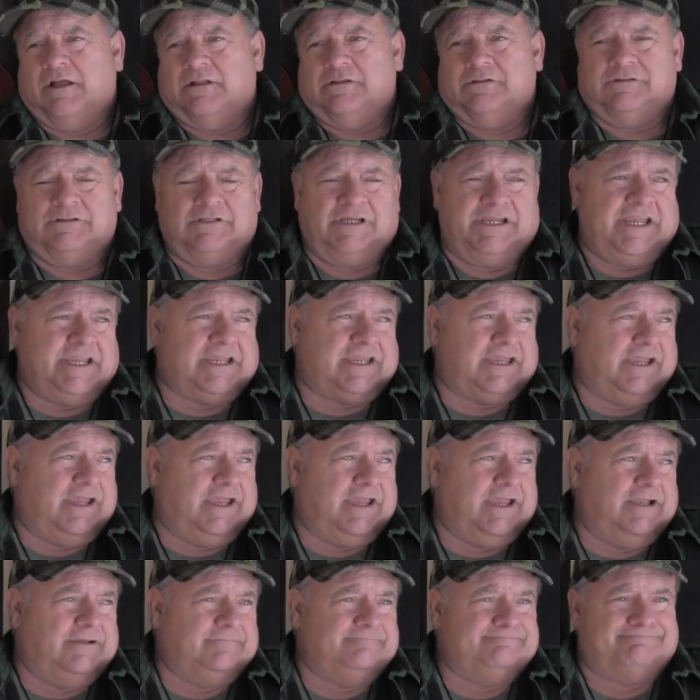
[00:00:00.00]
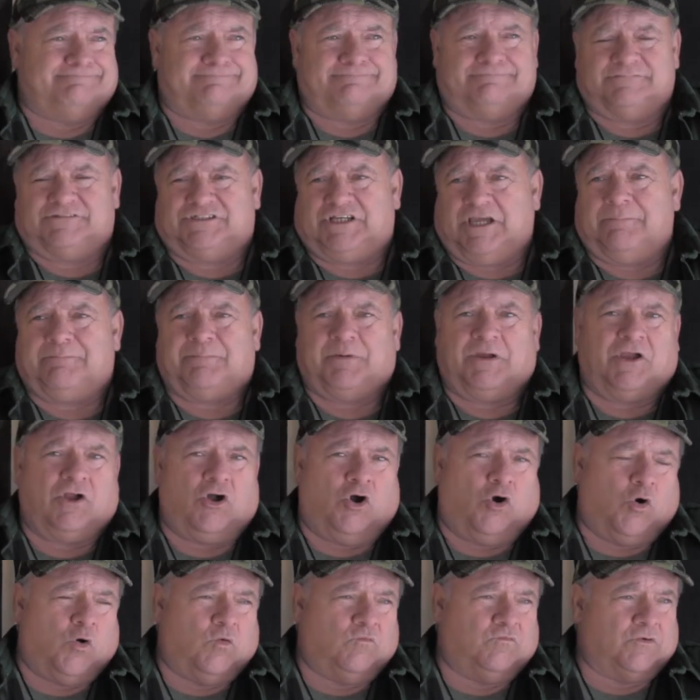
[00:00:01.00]
leaking,
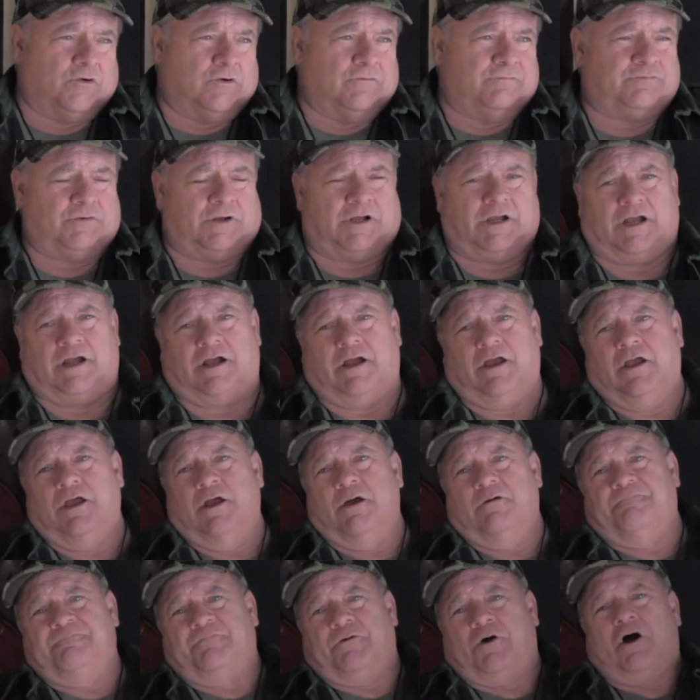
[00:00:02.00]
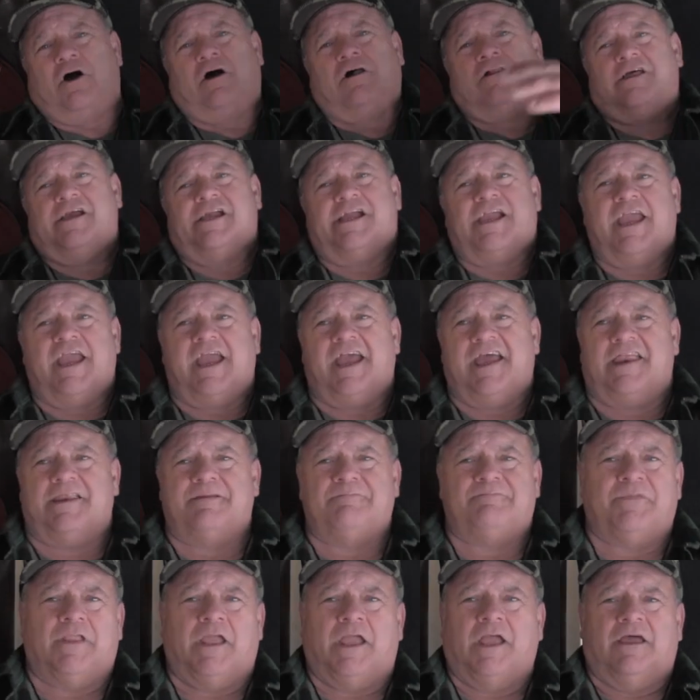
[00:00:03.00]
tipping over, falling
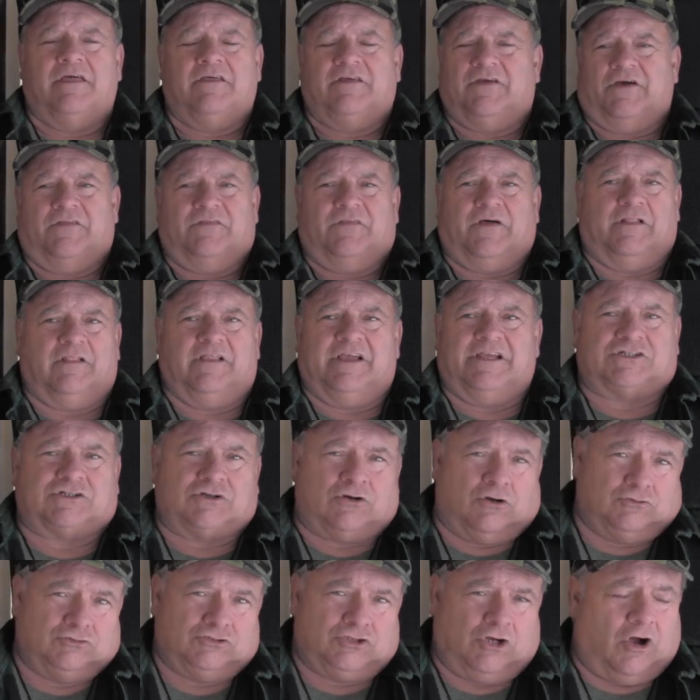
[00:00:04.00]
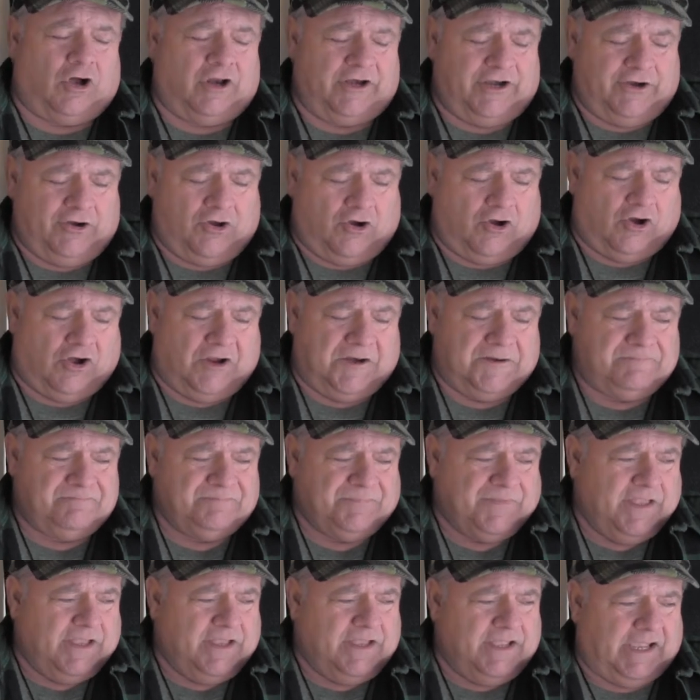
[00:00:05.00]
in, the list goes on. And
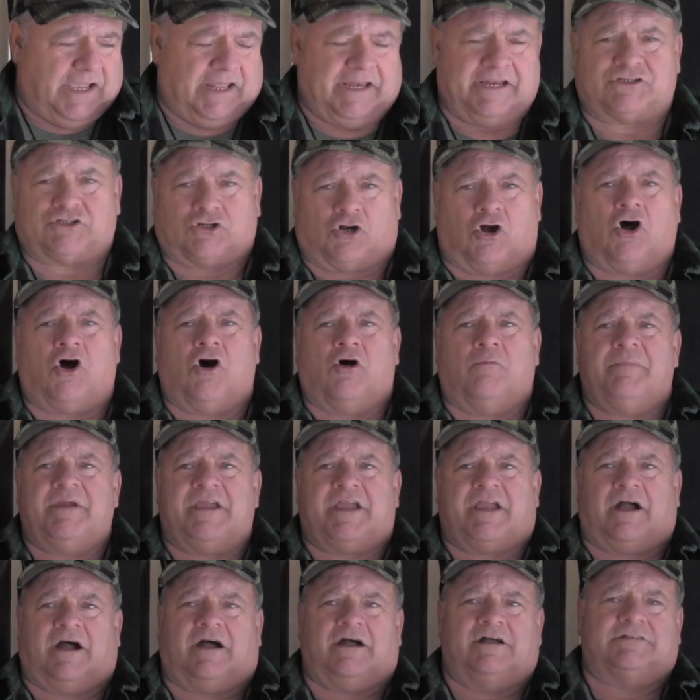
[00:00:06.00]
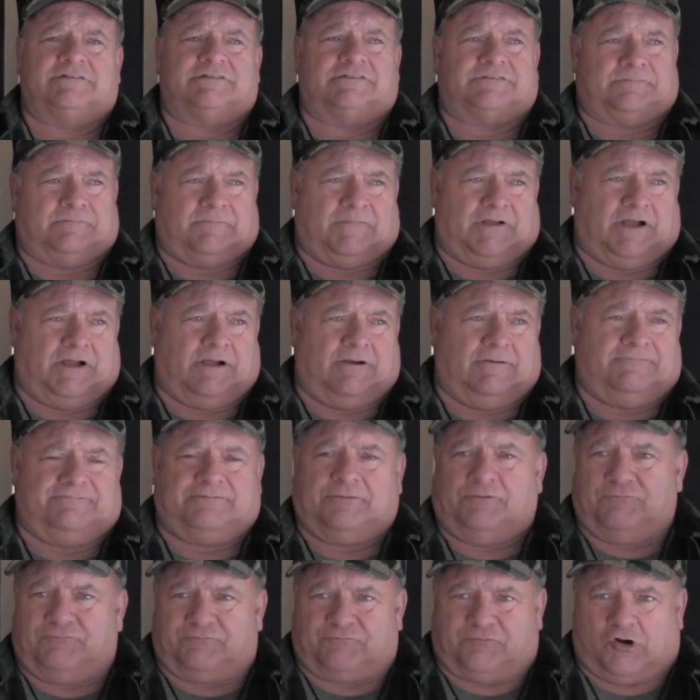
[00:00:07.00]
it's all because
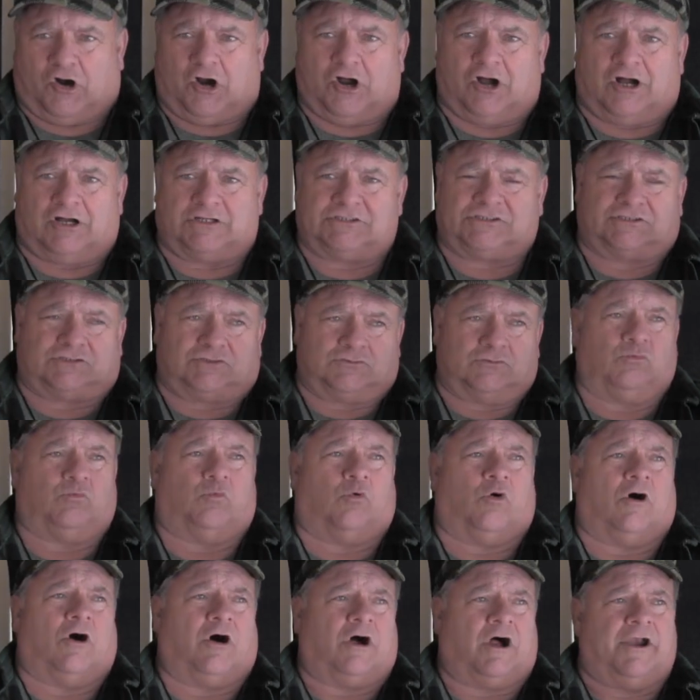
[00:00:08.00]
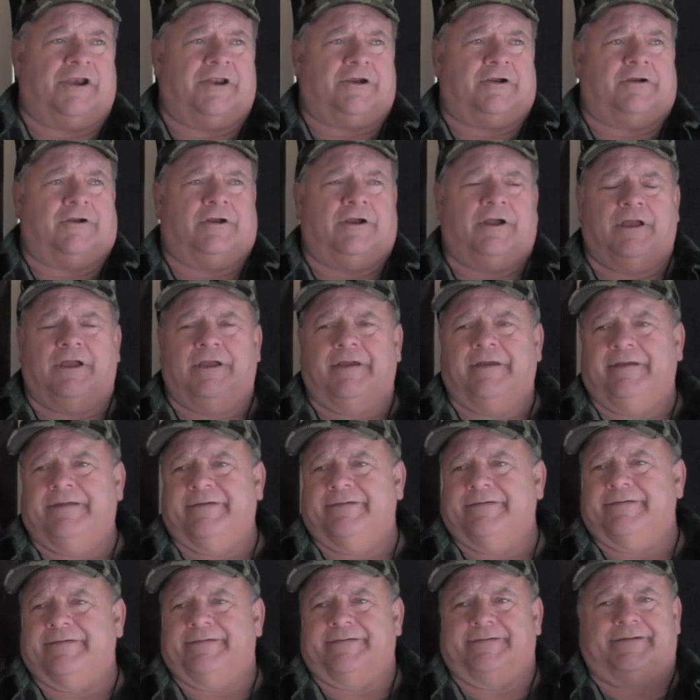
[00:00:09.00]
of frost, water,
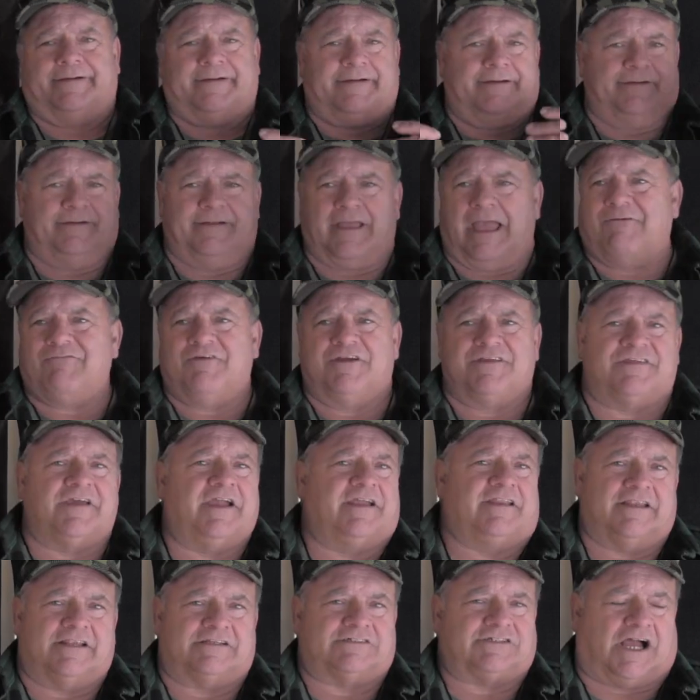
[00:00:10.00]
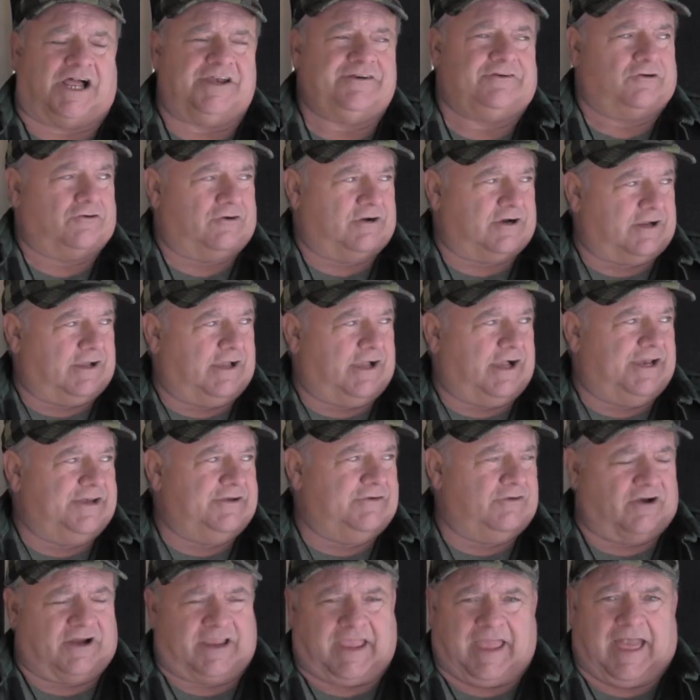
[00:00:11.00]
everything that's under
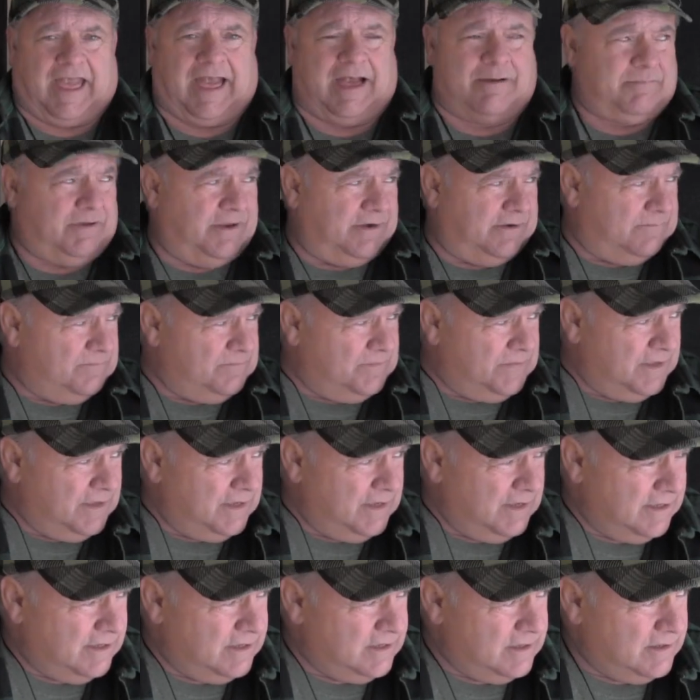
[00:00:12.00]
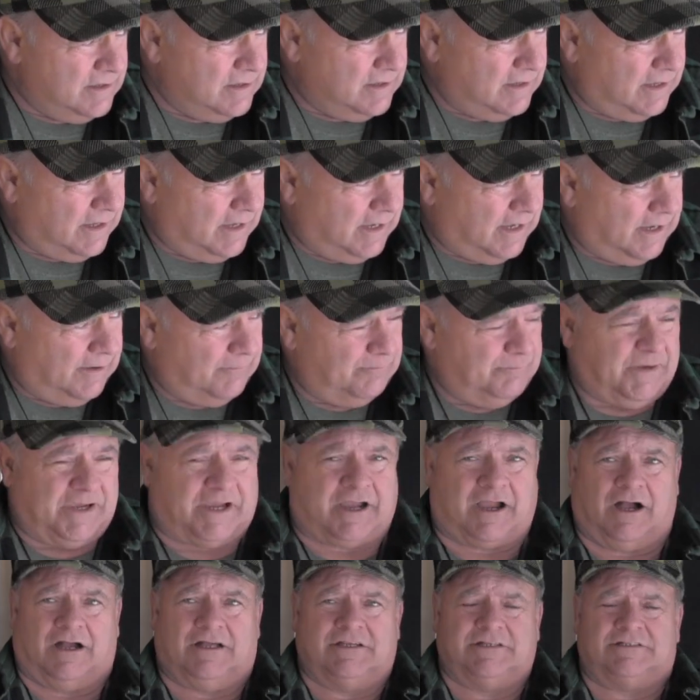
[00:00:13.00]
a cabin,
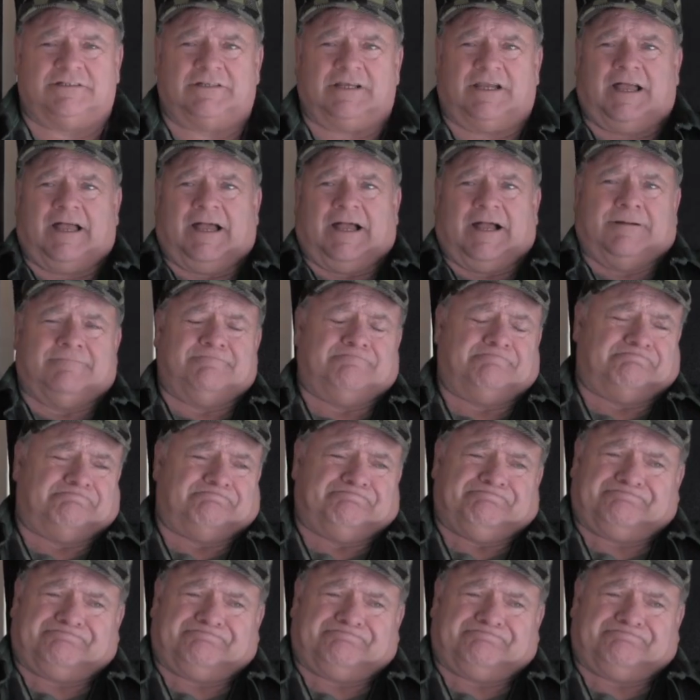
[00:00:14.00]
because that's